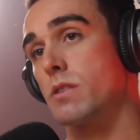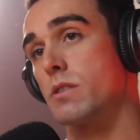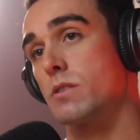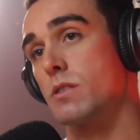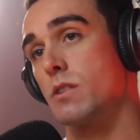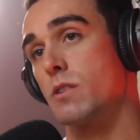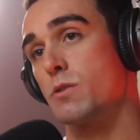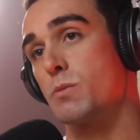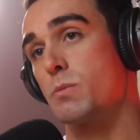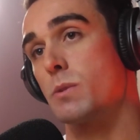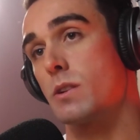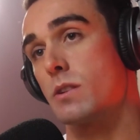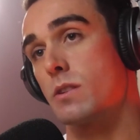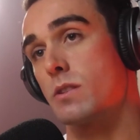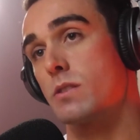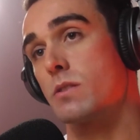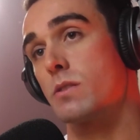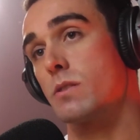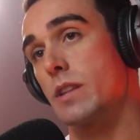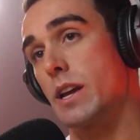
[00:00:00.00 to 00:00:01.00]
ourselves,
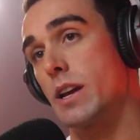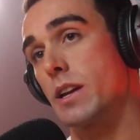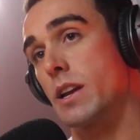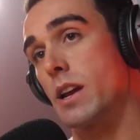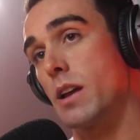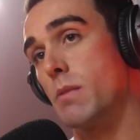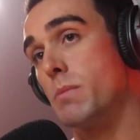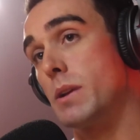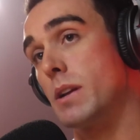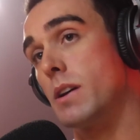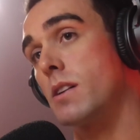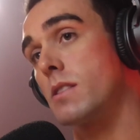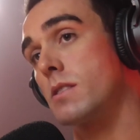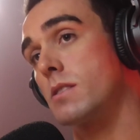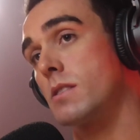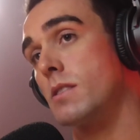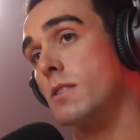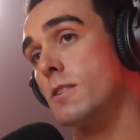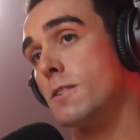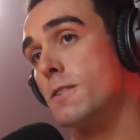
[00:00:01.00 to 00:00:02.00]
because that can be
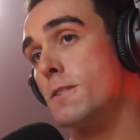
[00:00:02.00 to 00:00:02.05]
us.